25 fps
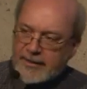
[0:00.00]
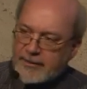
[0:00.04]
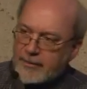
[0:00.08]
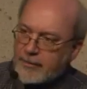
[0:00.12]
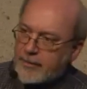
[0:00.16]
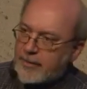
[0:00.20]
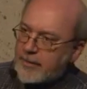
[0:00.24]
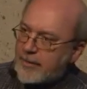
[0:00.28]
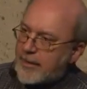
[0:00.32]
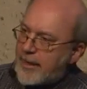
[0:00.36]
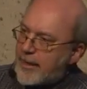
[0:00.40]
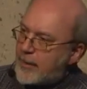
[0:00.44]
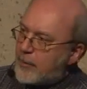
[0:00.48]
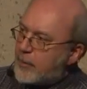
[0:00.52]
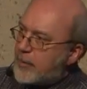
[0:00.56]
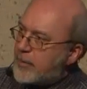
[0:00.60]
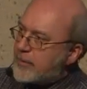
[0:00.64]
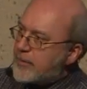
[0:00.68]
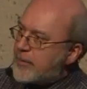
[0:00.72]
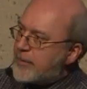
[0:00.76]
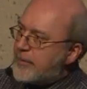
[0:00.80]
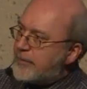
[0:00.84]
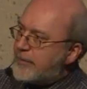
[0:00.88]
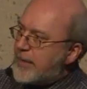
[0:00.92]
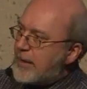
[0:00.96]
It looked like
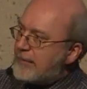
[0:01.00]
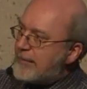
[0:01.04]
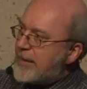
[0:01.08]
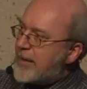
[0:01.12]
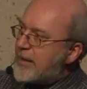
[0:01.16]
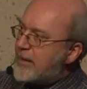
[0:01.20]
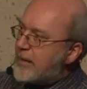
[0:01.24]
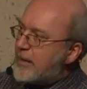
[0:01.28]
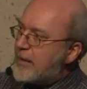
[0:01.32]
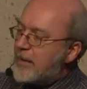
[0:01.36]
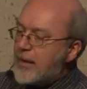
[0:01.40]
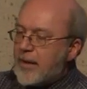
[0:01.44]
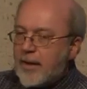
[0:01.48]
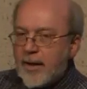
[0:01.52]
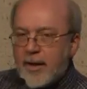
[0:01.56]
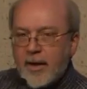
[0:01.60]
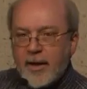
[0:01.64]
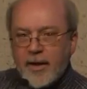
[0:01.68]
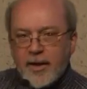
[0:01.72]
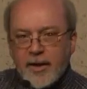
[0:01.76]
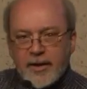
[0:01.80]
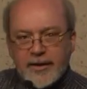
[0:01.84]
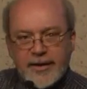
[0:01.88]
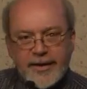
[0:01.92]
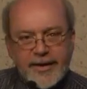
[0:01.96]
one of the very
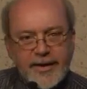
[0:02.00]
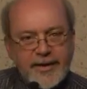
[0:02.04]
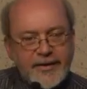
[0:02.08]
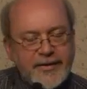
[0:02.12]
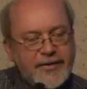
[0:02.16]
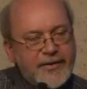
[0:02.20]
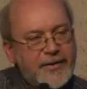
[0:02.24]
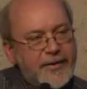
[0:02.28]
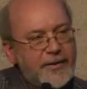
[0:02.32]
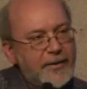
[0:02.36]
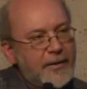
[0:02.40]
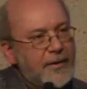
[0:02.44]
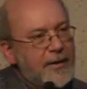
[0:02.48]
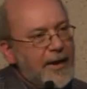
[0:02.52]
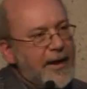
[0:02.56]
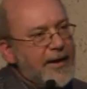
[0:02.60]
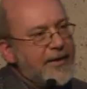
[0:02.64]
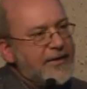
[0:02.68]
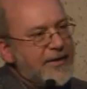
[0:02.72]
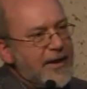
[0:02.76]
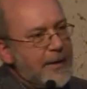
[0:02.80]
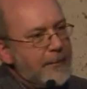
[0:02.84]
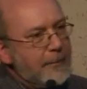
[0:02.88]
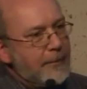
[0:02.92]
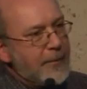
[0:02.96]
earliest
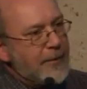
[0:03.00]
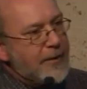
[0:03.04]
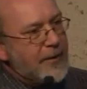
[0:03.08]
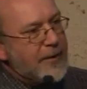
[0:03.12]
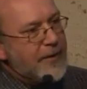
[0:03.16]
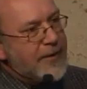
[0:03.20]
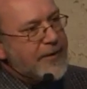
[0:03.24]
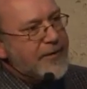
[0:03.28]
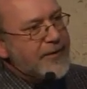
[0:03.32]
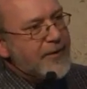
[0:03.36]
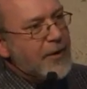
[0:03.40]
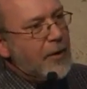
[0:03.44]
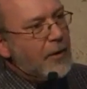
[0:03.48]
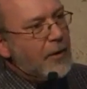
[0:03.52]
examples